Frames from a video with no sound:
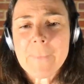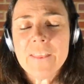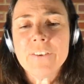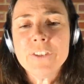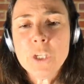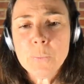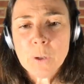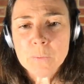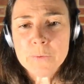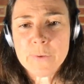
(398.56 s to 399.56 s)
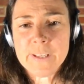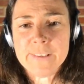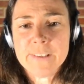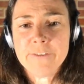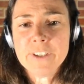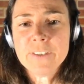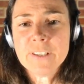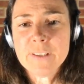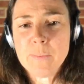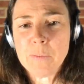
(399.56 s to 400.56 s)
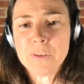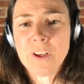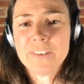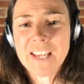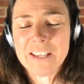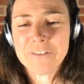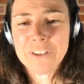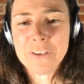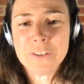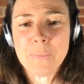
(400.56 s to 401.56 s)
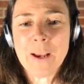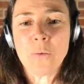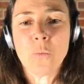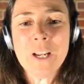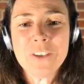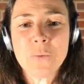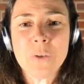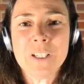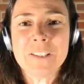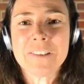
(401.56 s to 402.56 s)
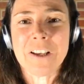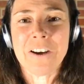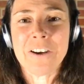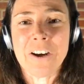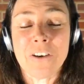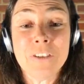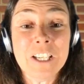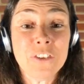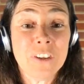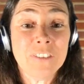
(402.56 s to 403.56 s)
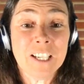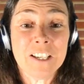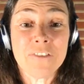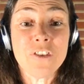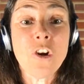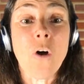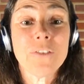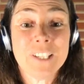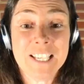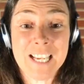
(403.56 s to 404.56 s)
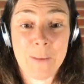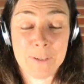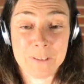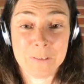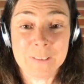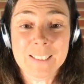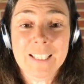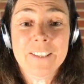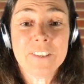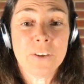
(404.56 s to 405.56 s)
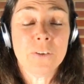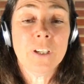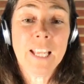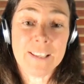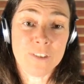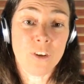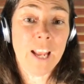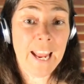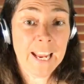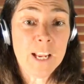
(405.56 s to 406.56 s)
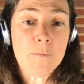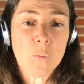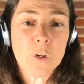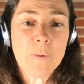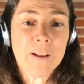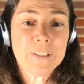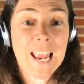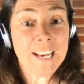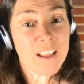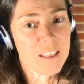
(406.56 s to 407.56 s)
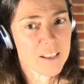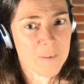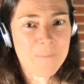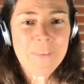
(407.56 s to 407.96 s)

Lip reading: There are two problems with this. The first is that people start to get confused about which words are really trivial enough not to need a capital. So yes, not a, but what about another?